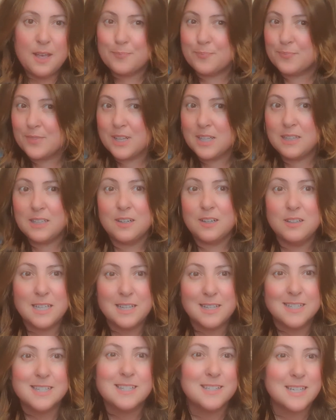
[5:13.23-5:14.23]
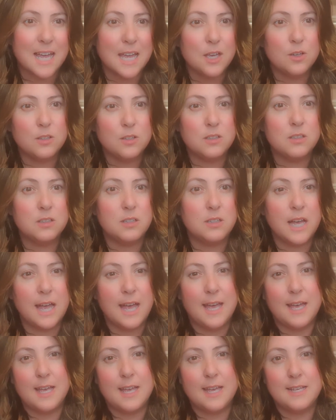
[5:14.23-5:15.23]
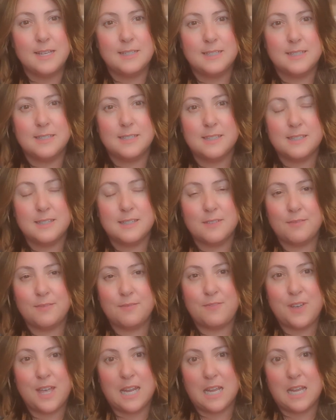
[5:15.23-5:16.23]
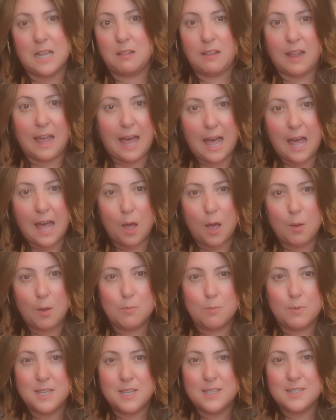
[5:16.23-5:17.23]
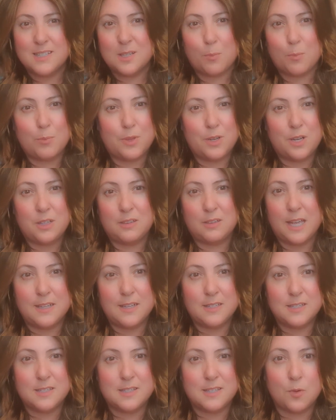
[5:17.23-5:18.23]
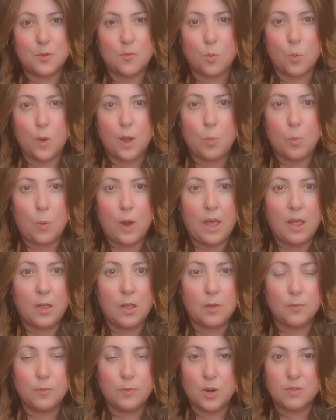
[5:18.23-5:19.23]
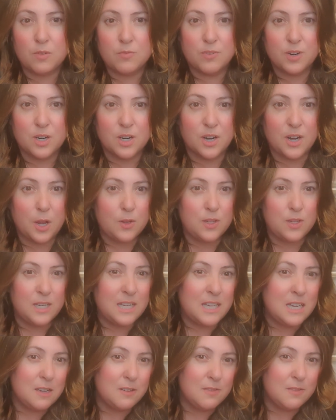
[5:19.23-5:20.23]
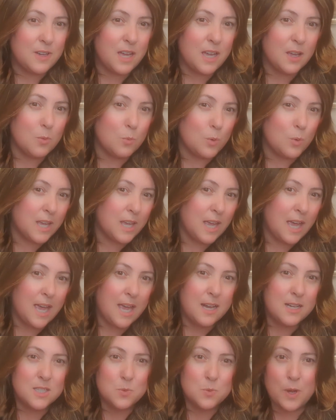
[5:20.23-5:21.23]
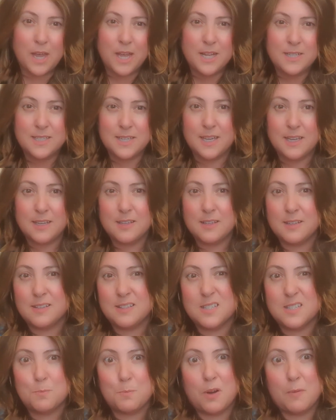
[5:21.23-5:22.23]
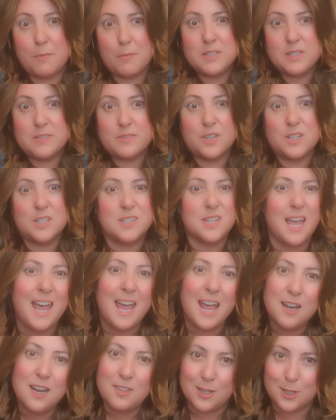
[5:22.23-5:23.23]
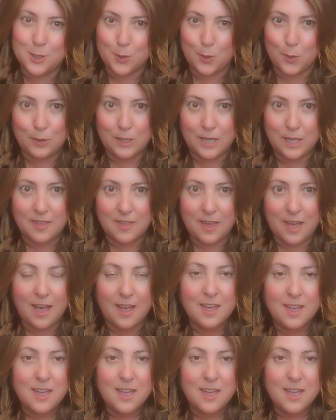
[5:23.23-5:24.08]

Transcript: Clearly the style is very glam. It's something that lends itself quite well for going out in the evening, weekends, weddings, bar mitzvahs, anything at all like that.